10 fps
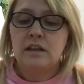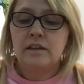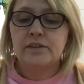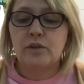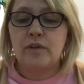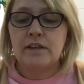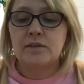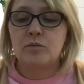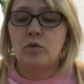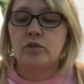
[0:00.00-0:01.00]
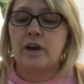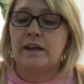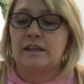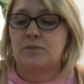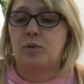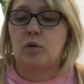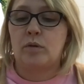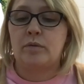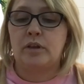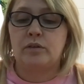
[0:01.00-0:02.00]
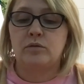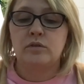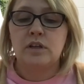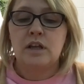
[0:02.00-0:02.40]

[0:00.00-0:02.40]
Let's go find some water and explore a little.